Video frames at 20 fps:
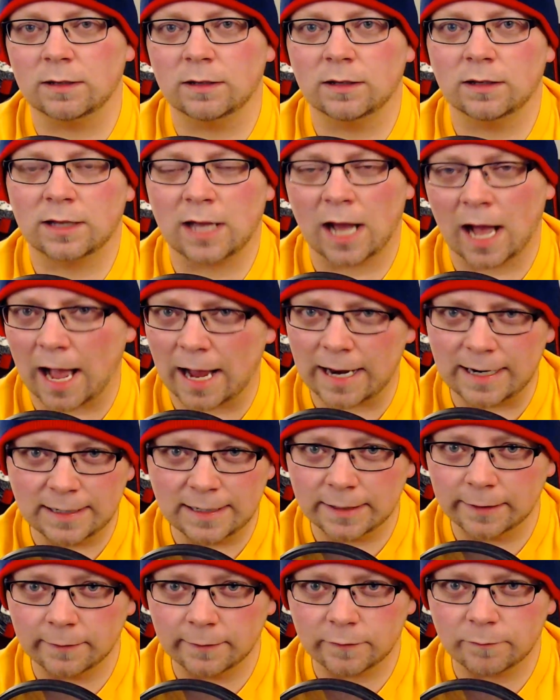
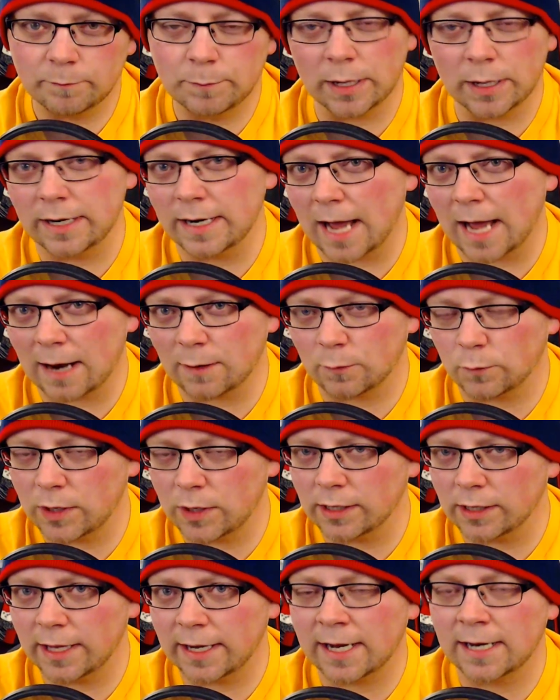kind of, but not
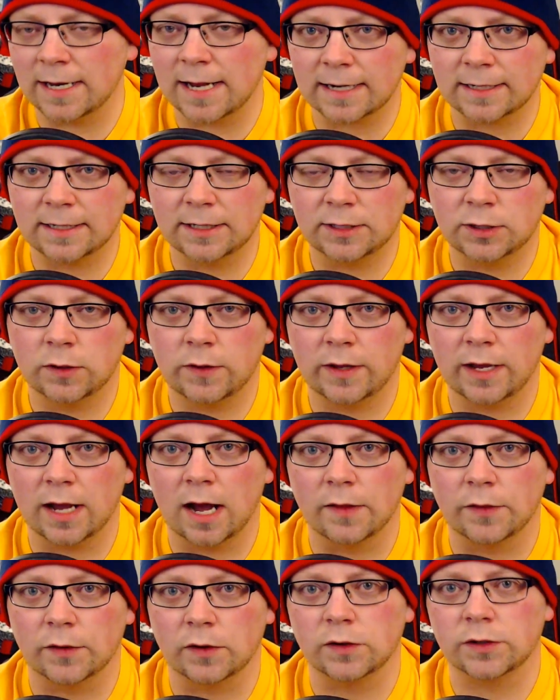really connected to the
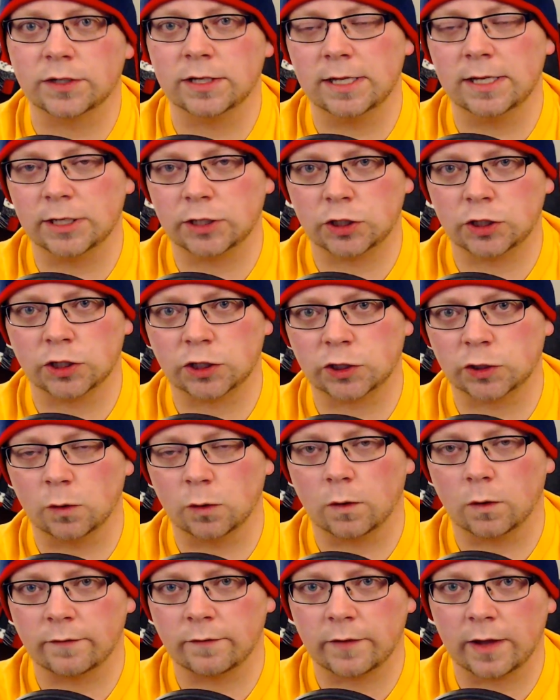others. It is just
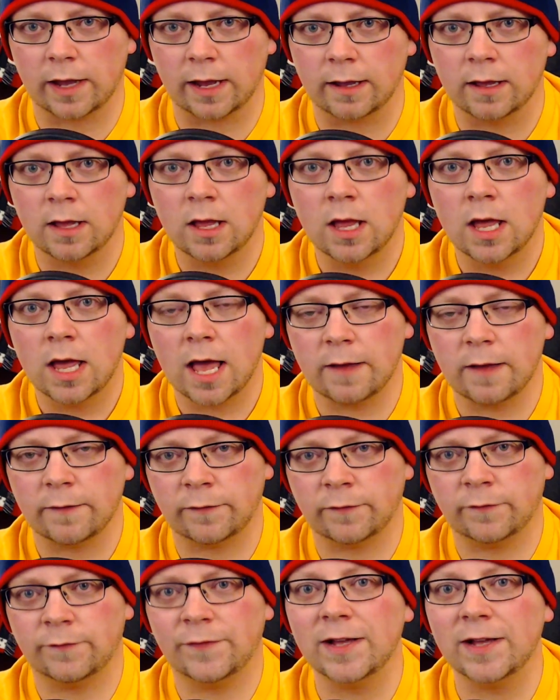sort of a
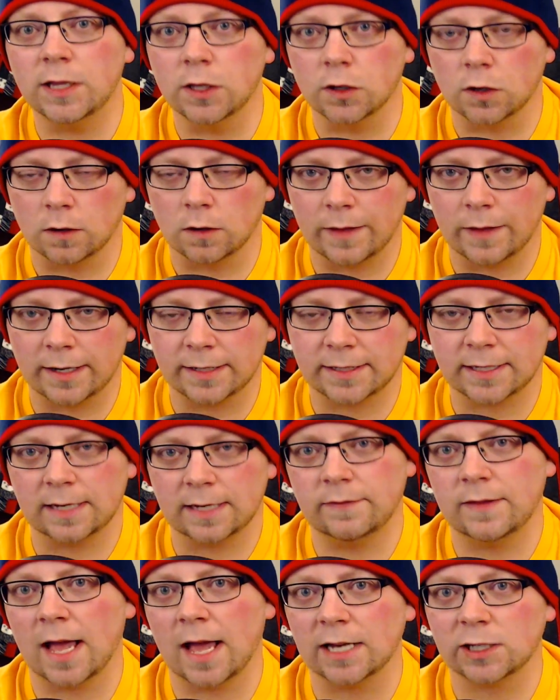filler that is
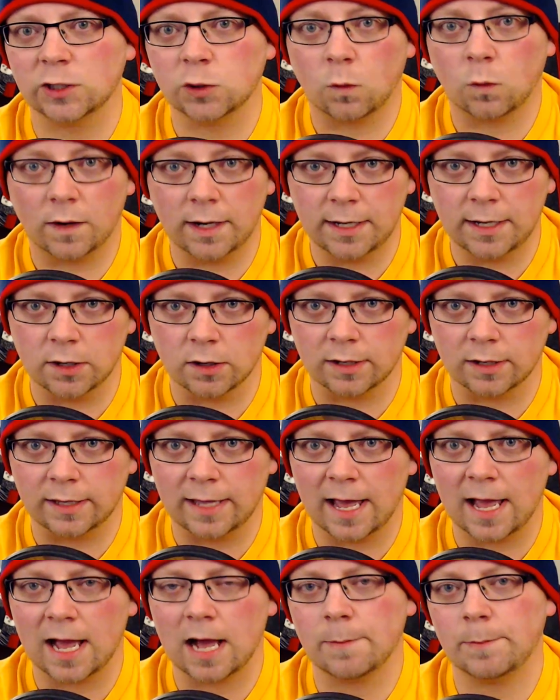in that 20-year
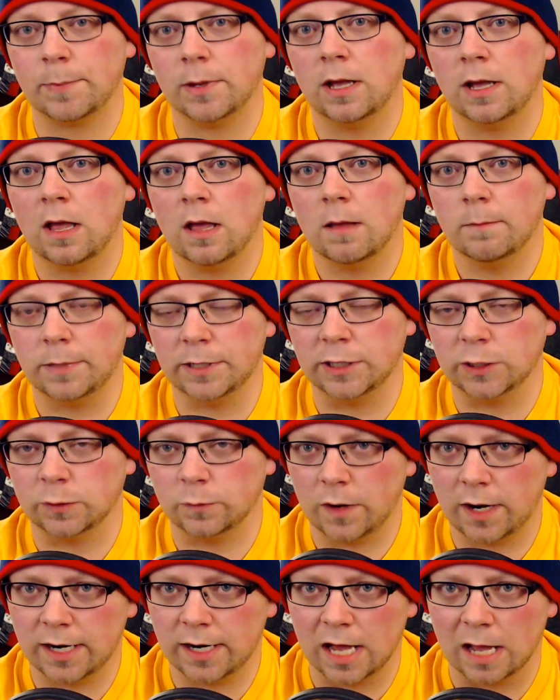gap
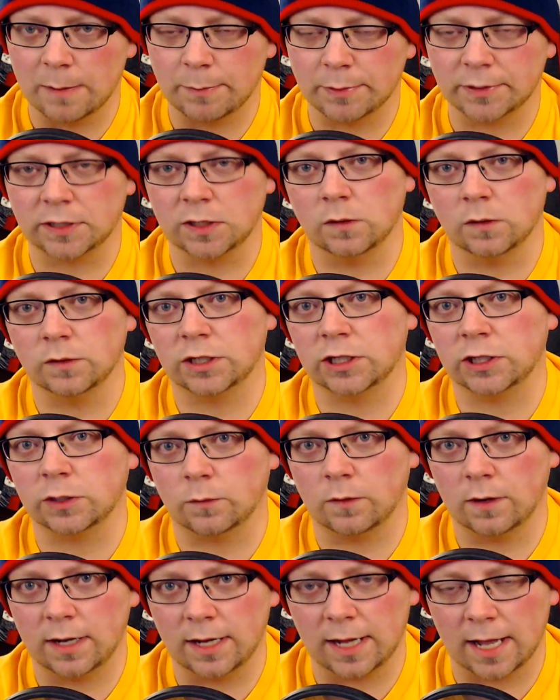between episodes
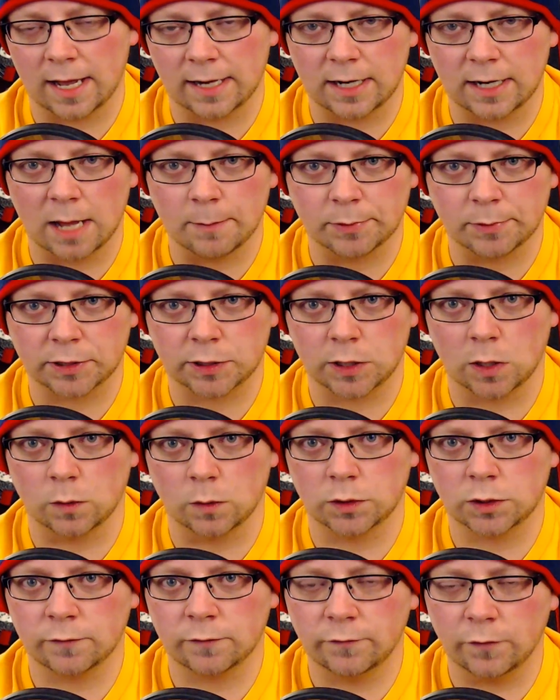3 and
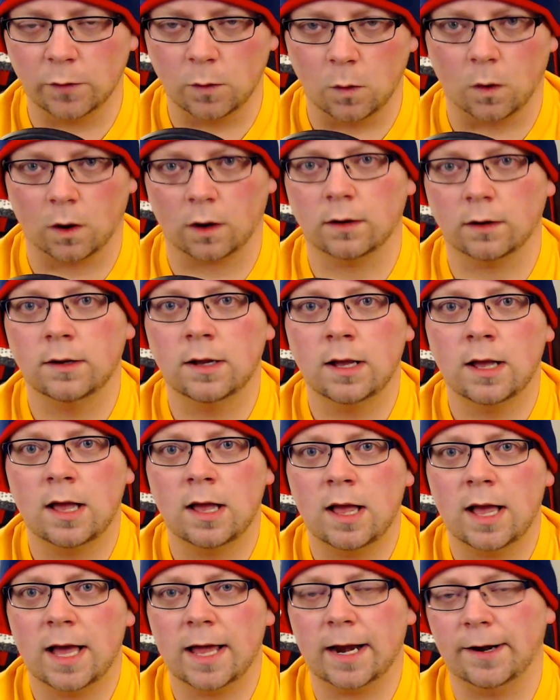episodes 4.
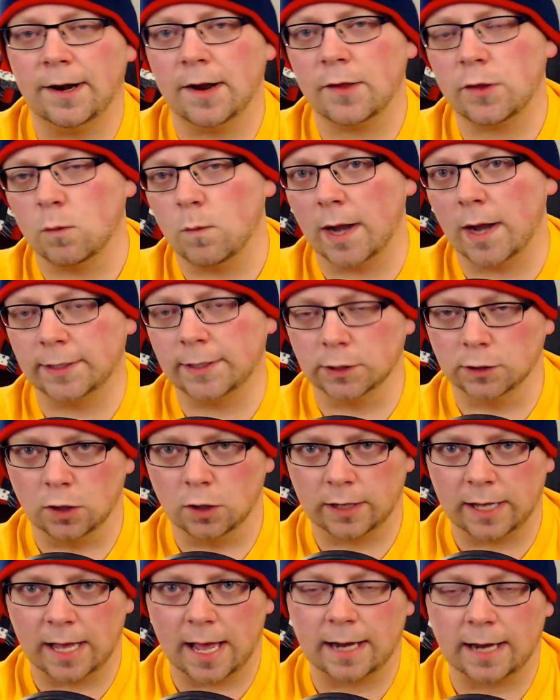And another way to
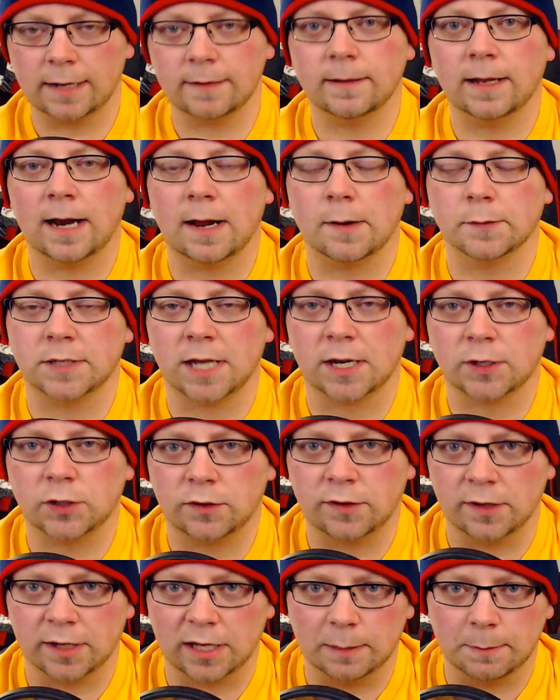look at it, and I was actually
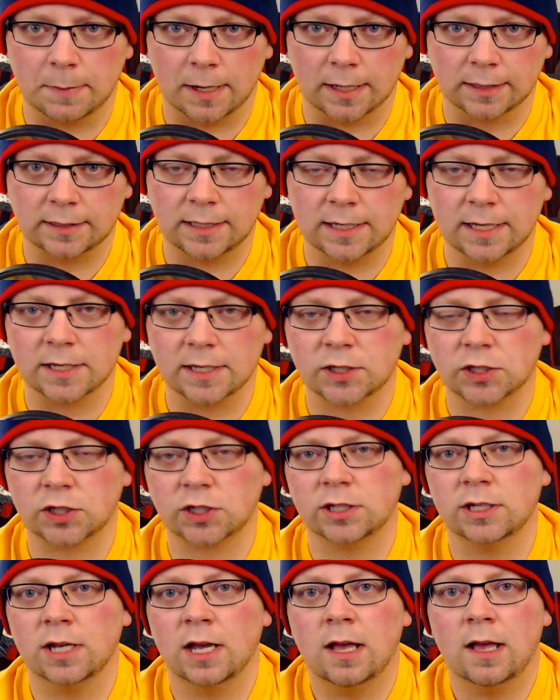thinking about
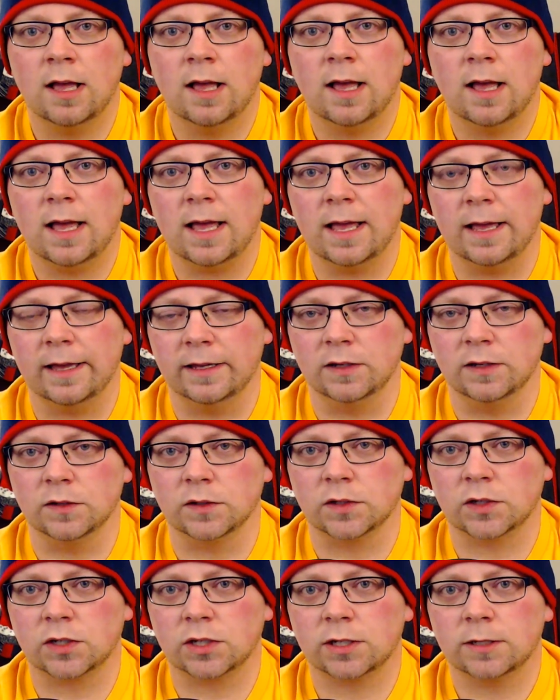this,
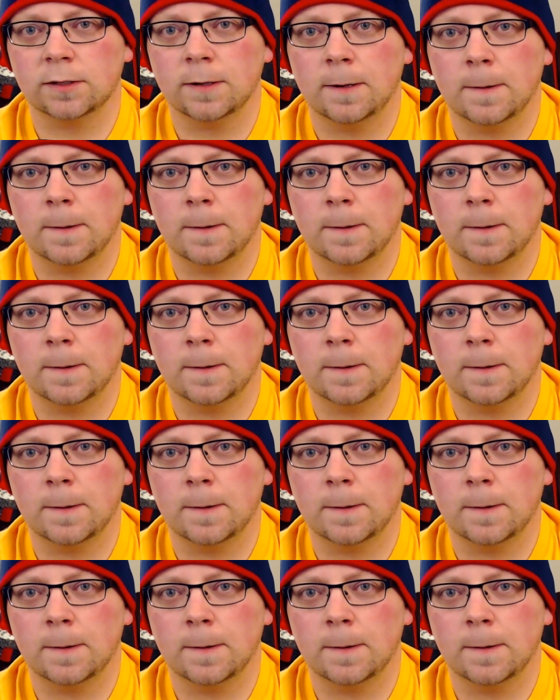is